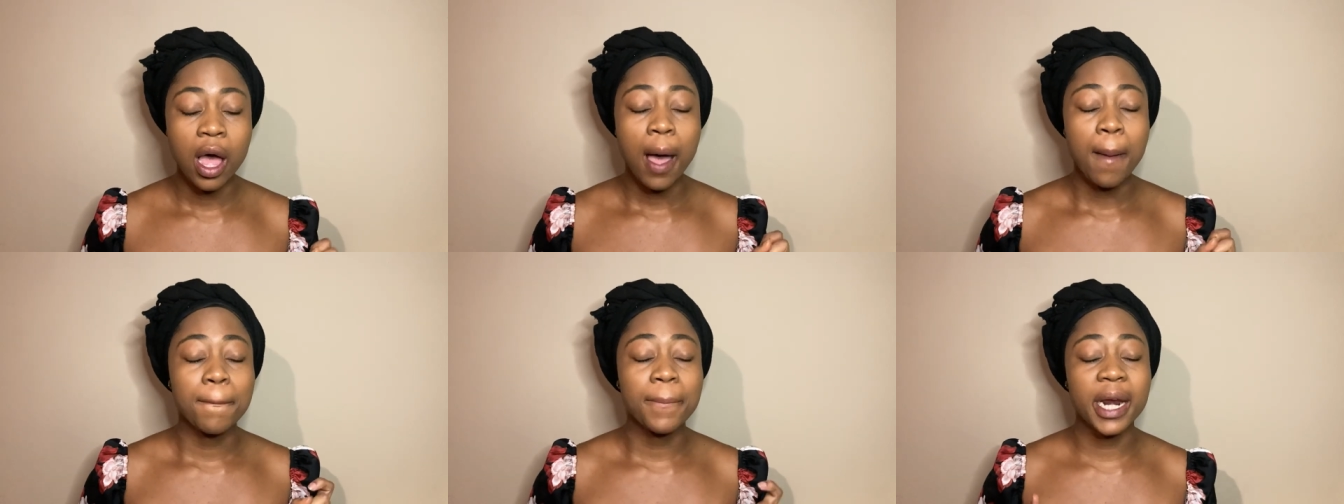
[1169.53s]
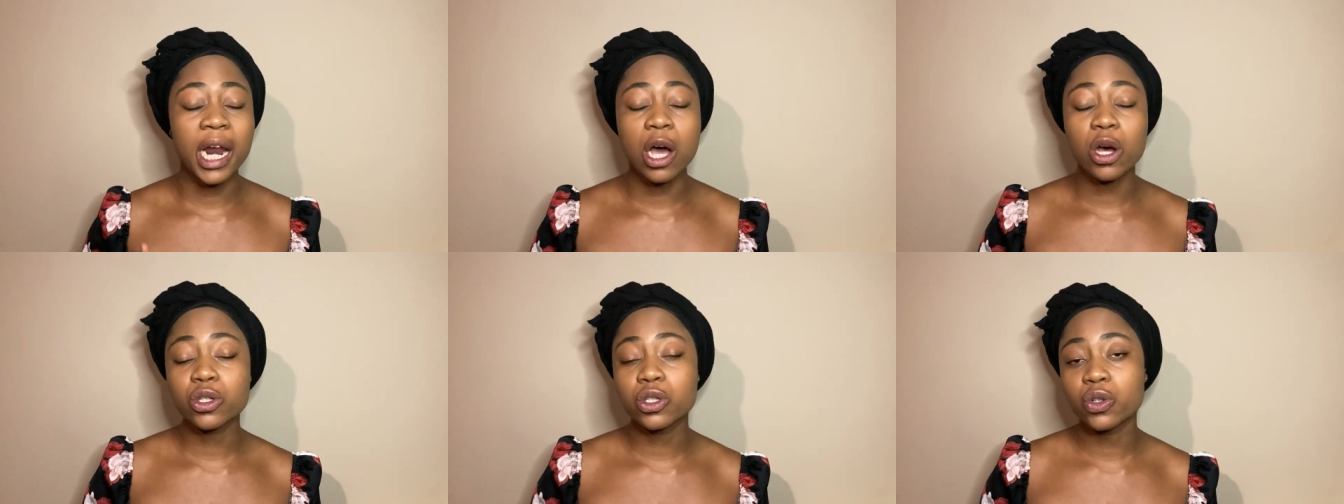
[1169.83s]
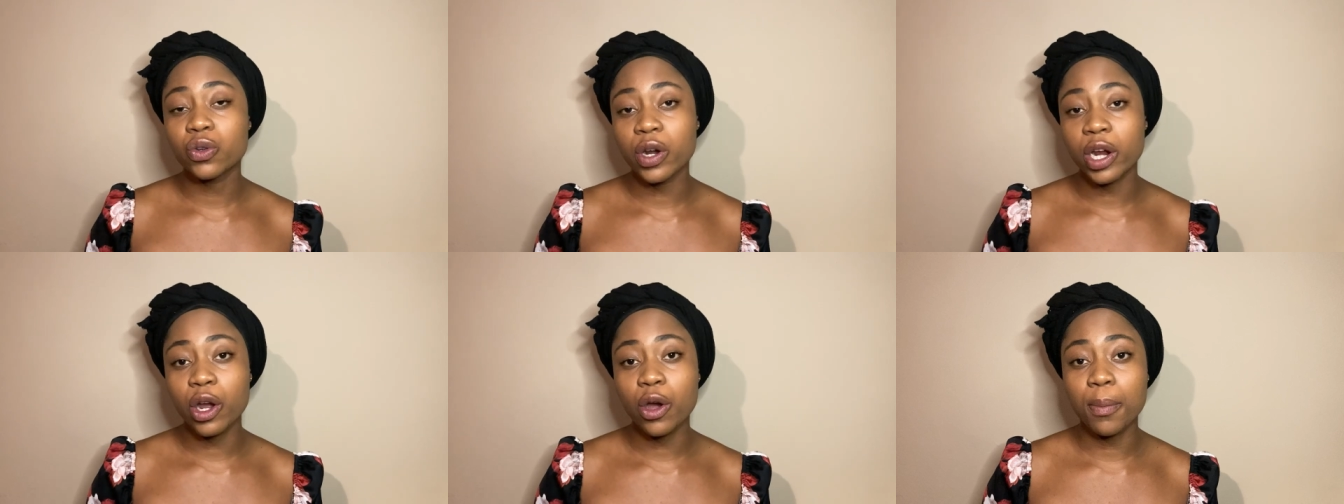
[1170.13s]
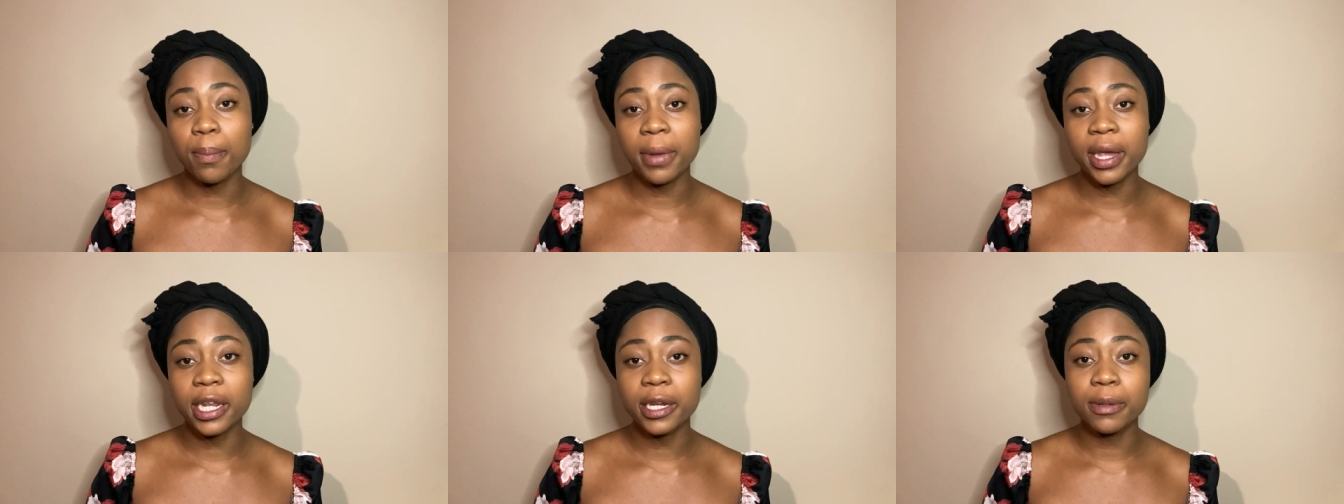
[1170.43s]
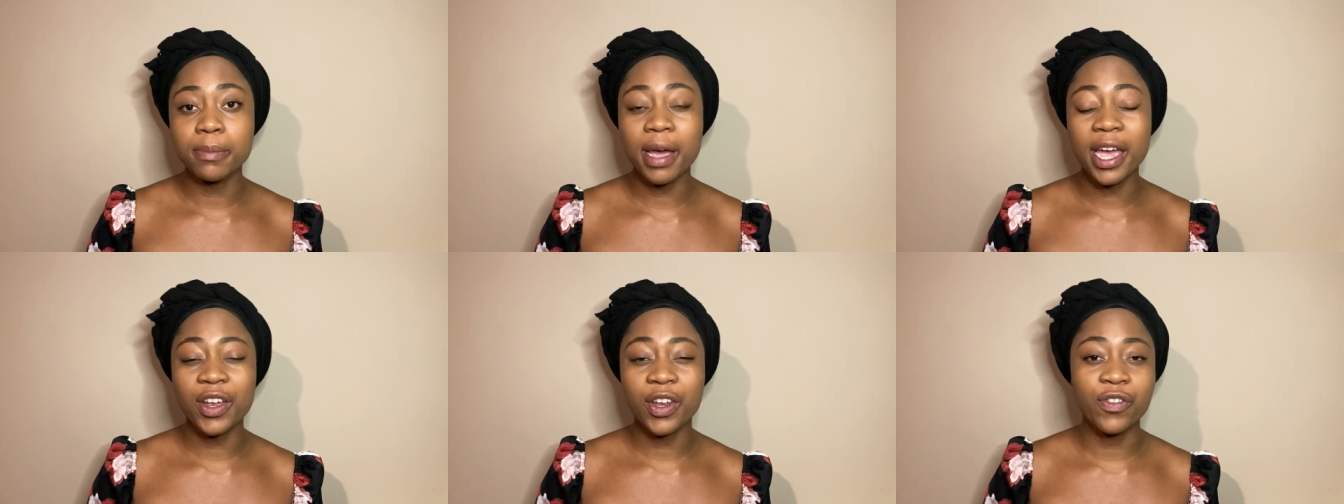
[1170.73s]
But I also recommend
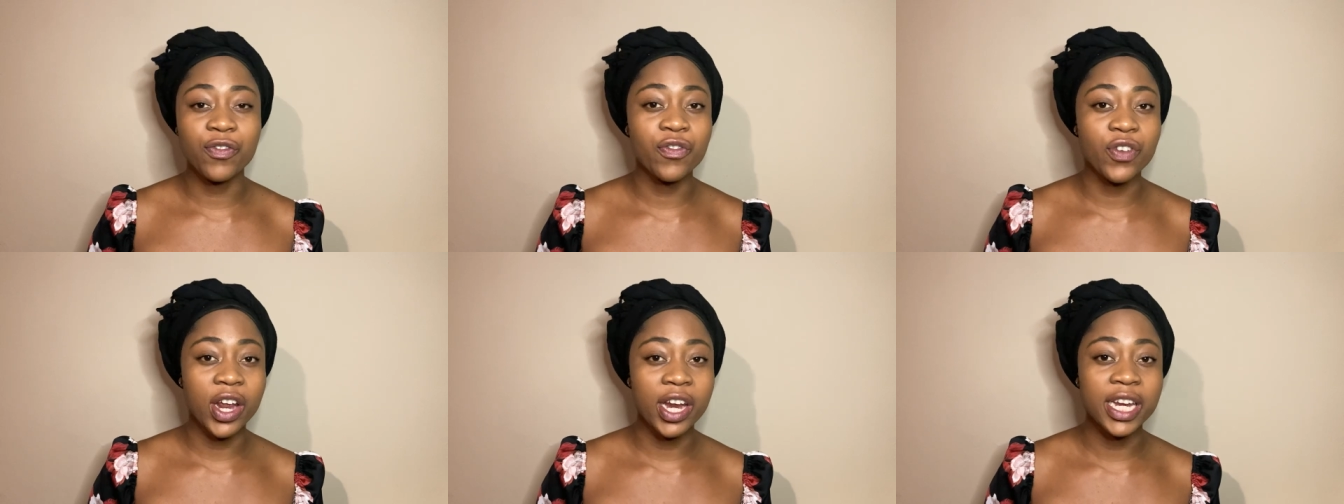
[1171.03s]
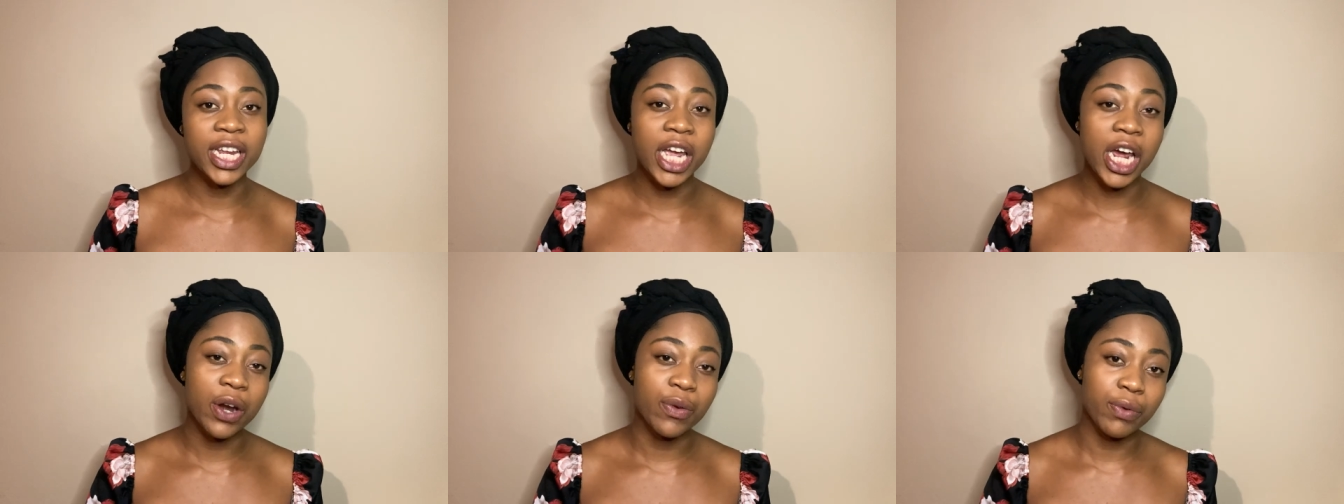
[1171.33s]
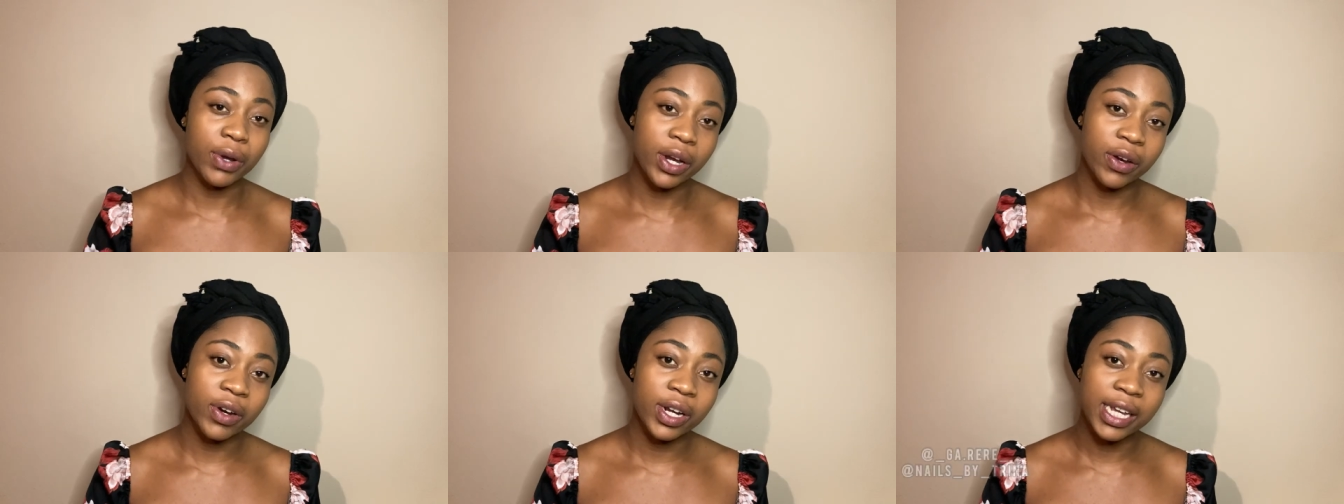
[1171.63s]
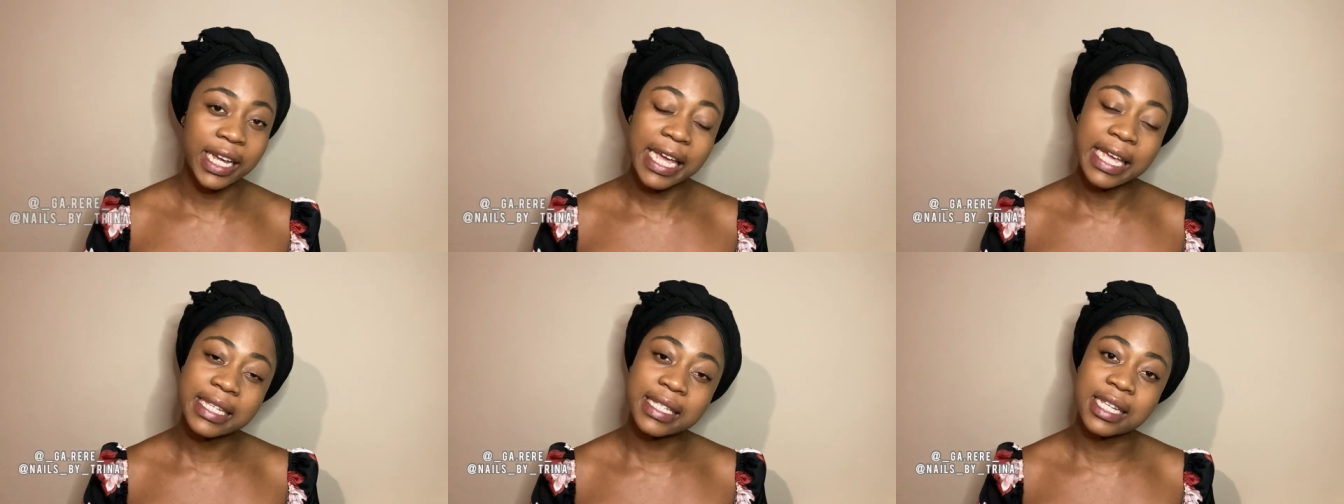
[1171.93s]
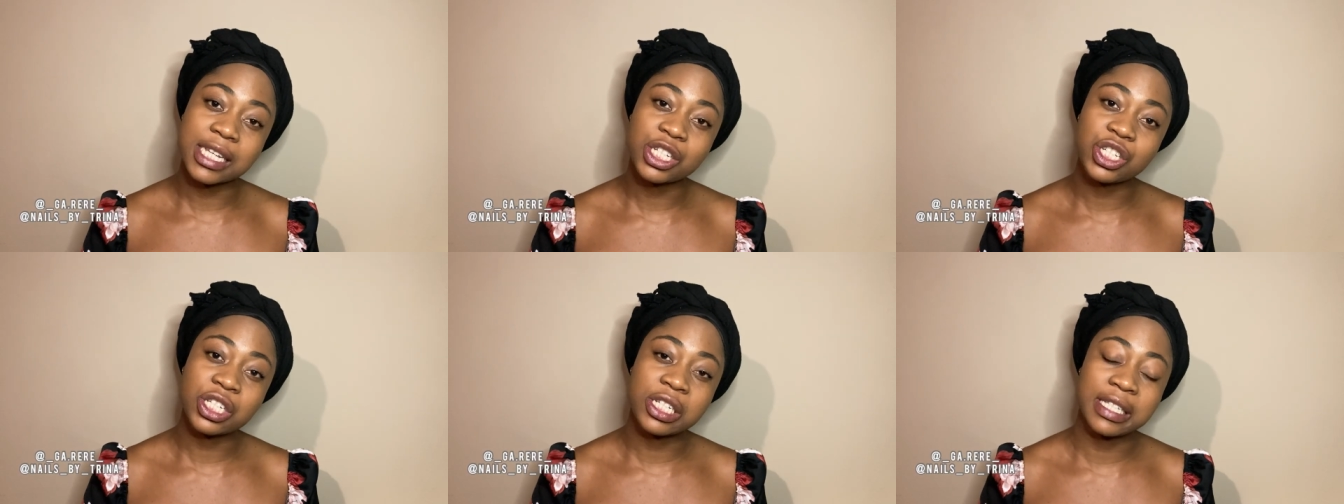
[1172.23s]
my friend Guerrero
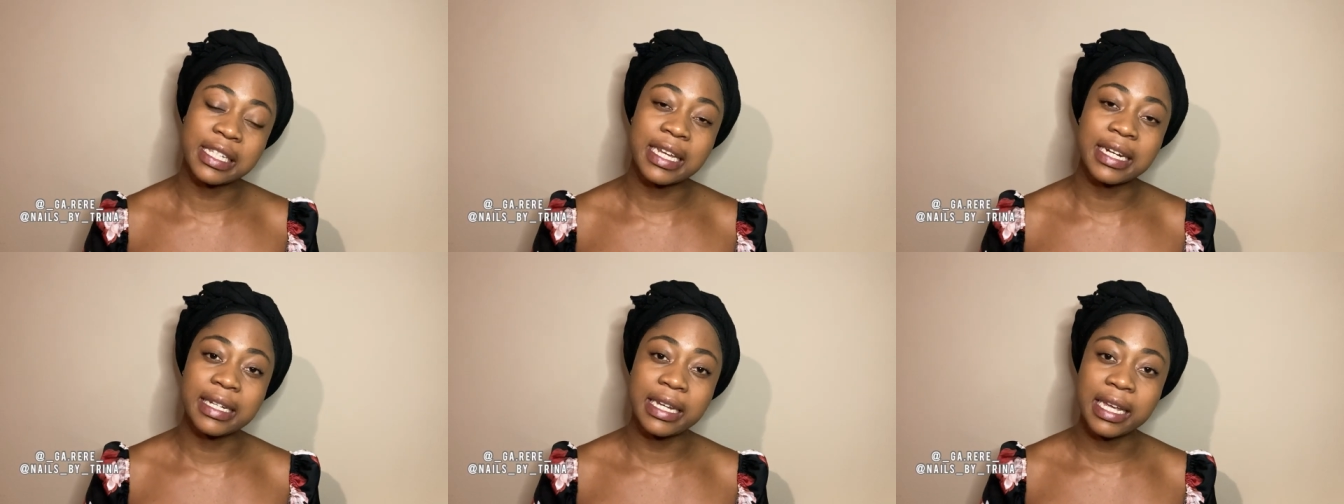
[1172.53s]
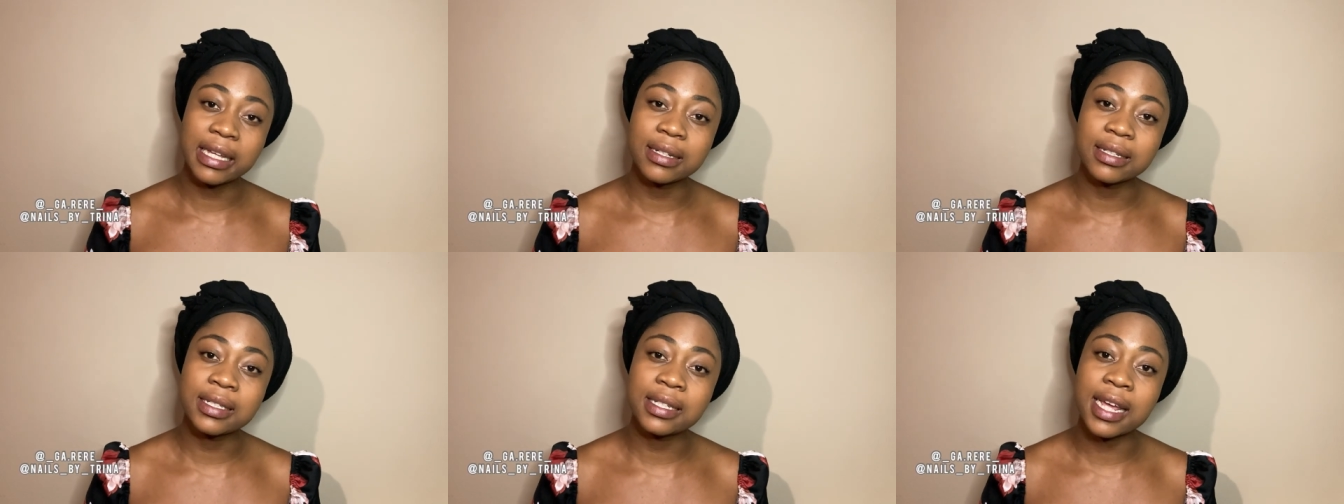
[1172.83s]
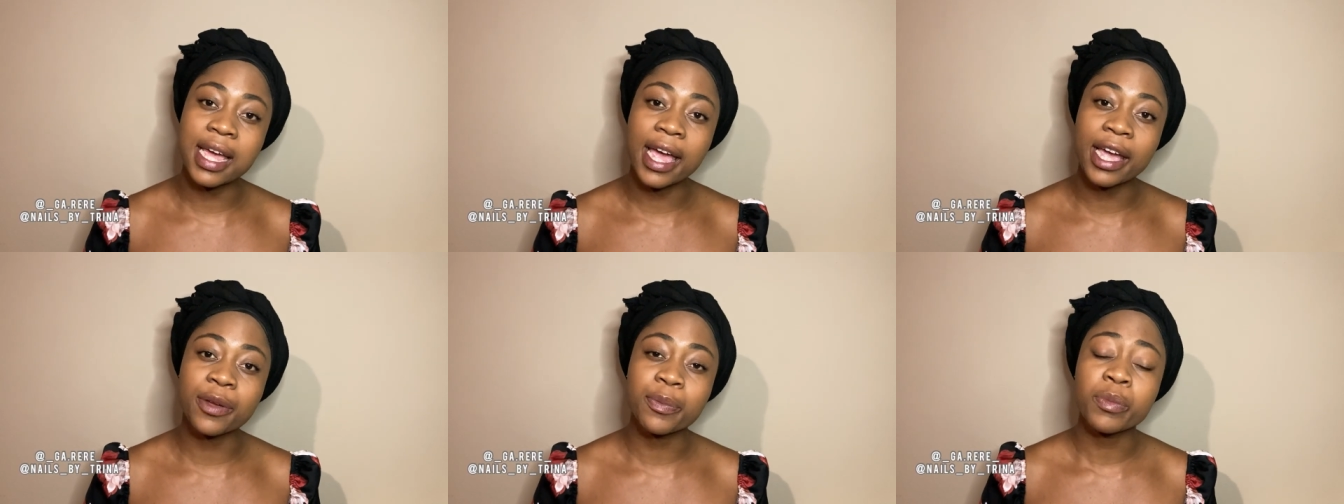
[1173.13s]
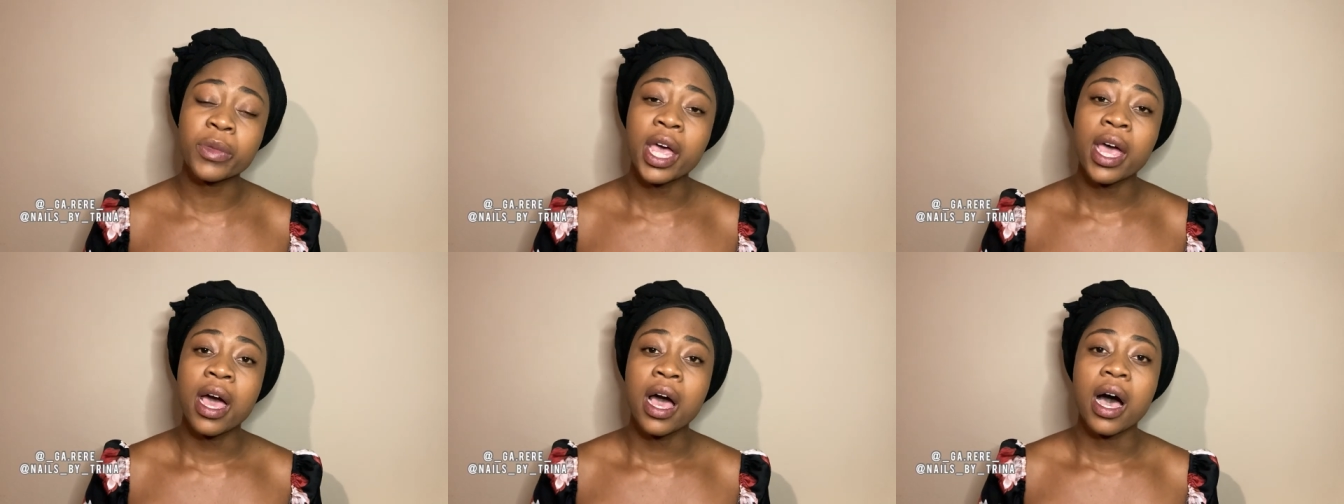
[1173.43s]
Geisa. She's a nail tech.